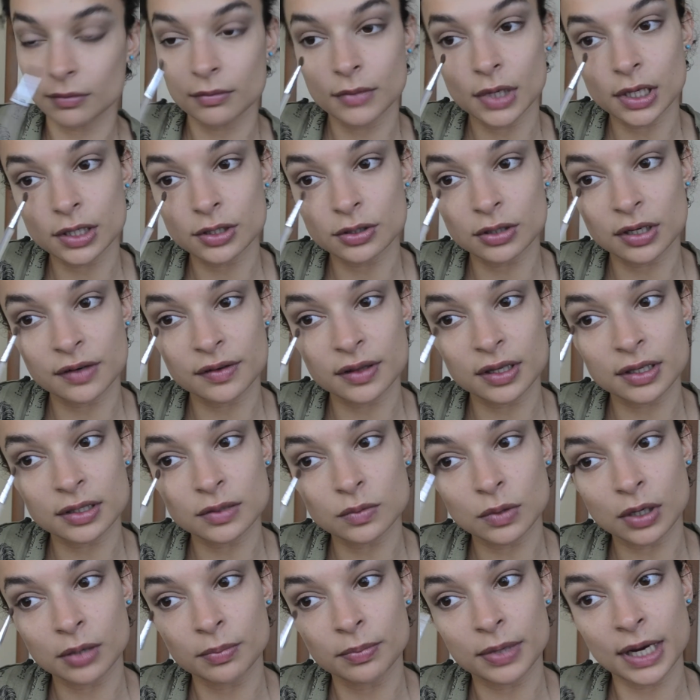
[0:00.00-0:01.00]
Make sure everything's
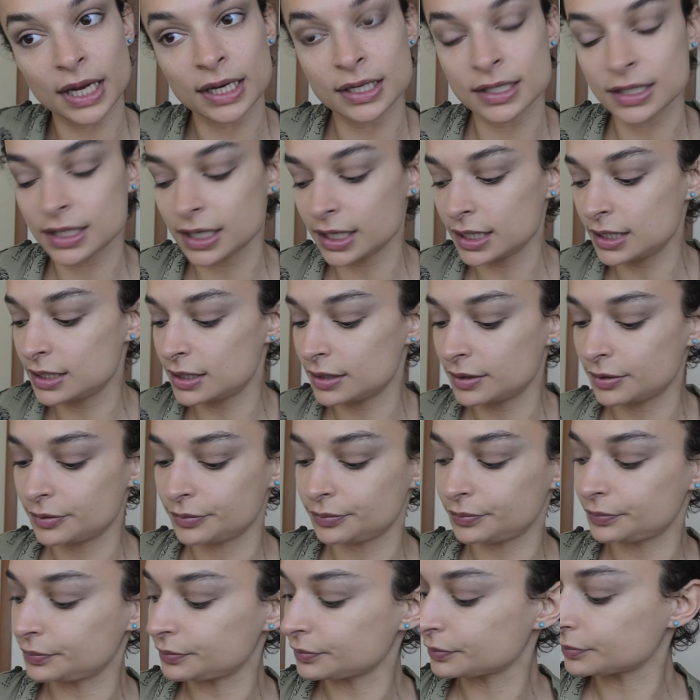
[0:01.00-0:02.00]
well blended.
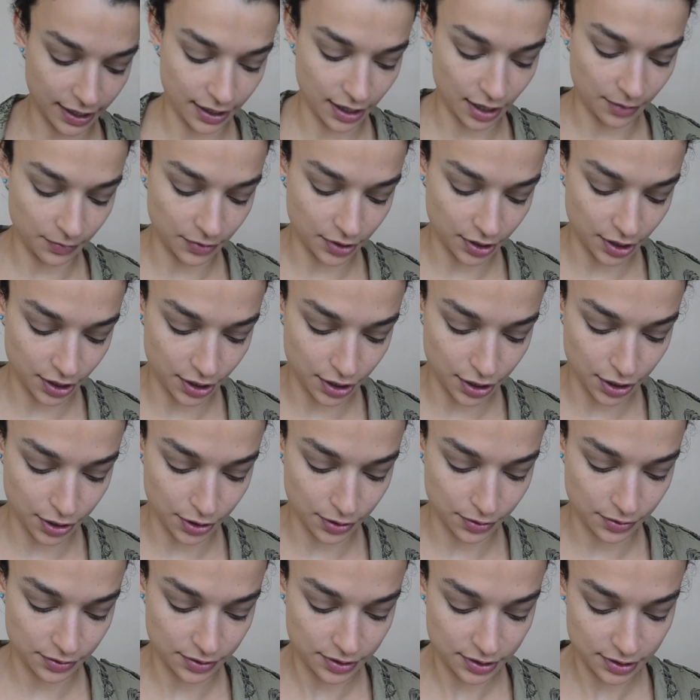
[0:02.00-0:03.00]
Now I'm going to
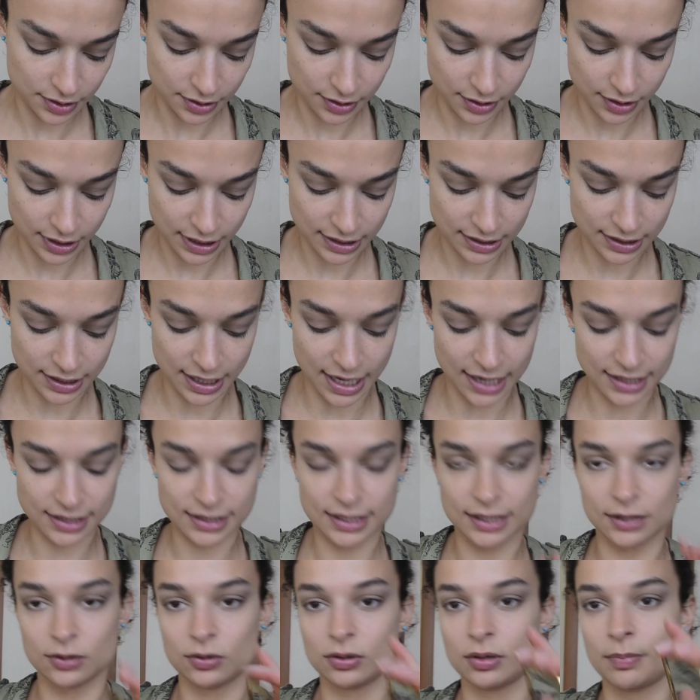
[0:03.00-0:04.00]
use, it's an
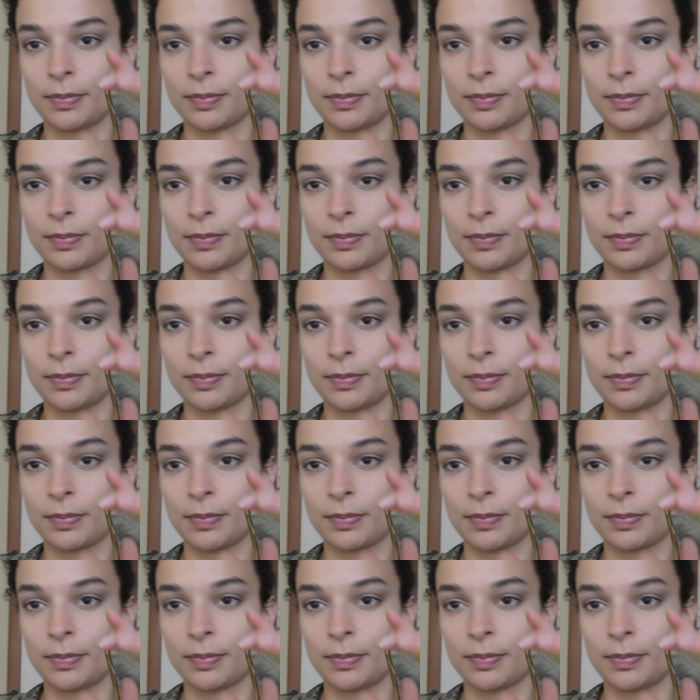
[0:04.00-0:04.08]
Estee Lauder